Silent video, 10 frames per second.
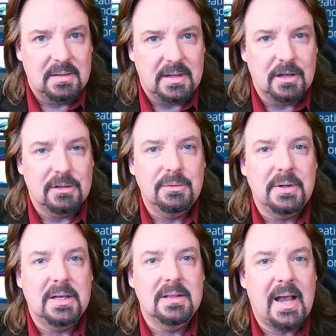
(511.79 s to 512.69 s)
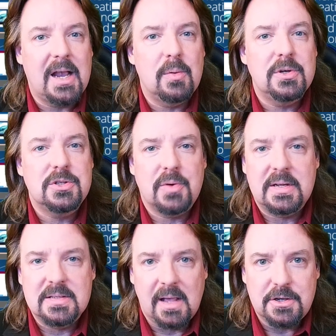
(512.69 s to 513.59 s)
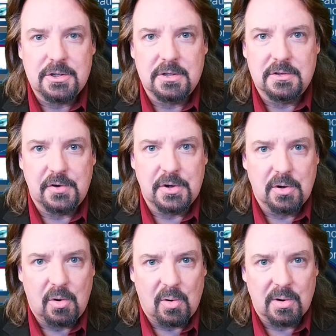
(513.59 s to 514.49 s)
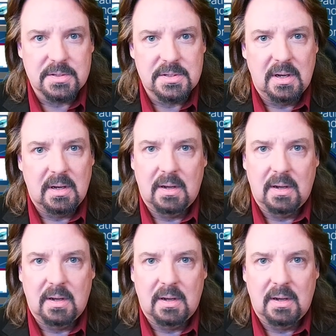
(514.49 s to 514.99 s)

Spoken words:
including language translations for your course,